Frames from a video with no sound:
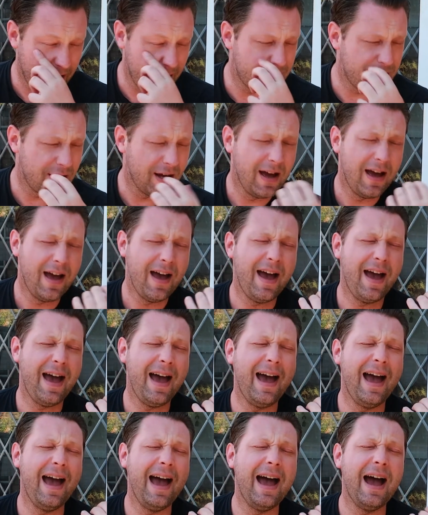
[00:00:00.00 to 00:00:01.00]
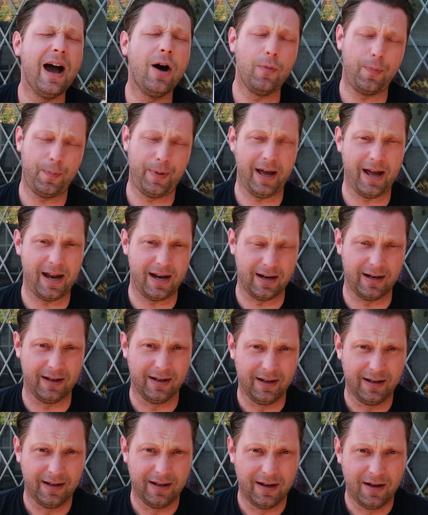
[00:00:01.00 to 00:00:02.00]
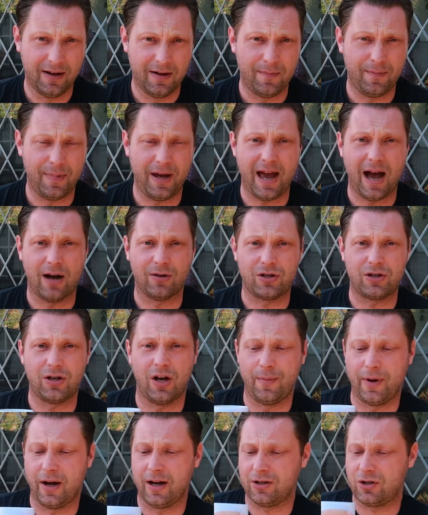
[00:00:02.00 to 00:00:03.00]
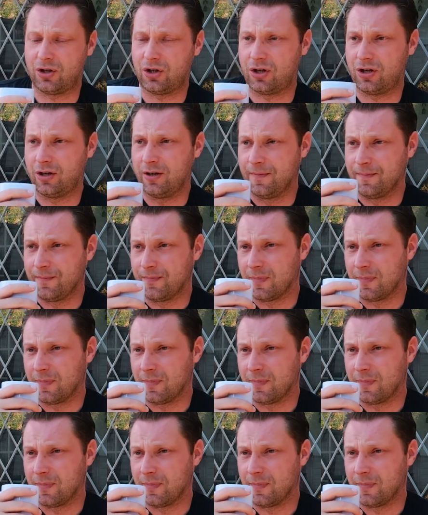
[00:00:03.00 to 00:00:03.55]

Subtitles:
is helping me out so much.